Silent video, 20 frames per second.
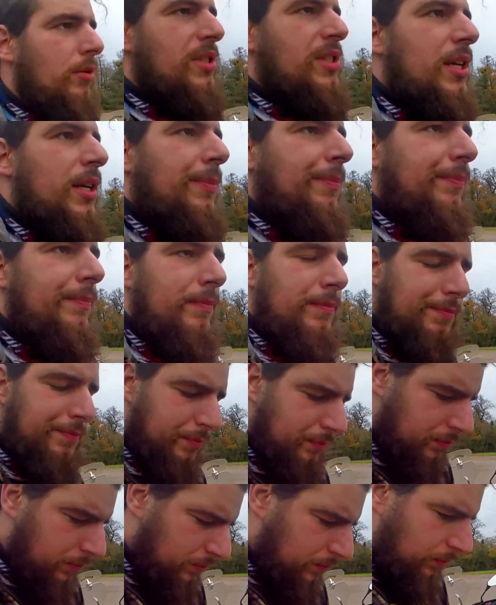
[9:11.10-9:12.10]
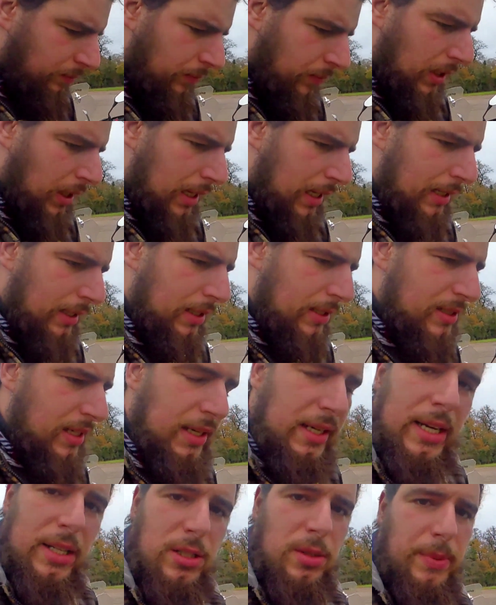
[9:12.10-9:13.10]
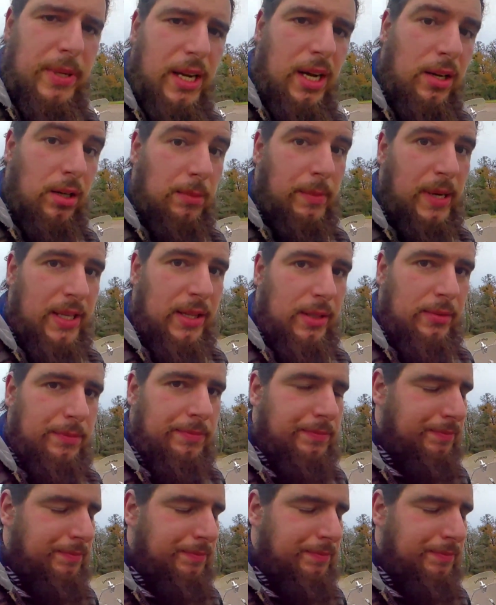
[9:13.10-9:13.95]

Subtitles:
see it, and it turned out to be Iron Maiden.